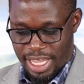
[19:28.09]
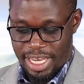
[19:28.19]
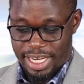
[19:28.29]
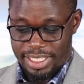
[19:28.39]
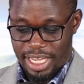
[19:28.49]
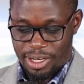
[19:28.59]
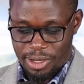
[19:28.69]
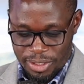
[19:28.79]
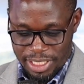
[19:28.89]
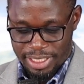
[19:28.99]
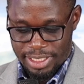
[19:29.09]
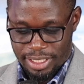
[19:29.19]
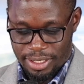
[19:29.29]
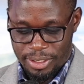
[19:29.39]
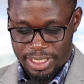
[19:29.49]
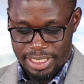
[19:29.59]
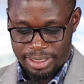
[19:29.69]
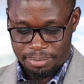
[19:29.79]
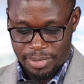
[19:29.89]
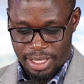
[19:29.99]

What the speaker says: And as a closing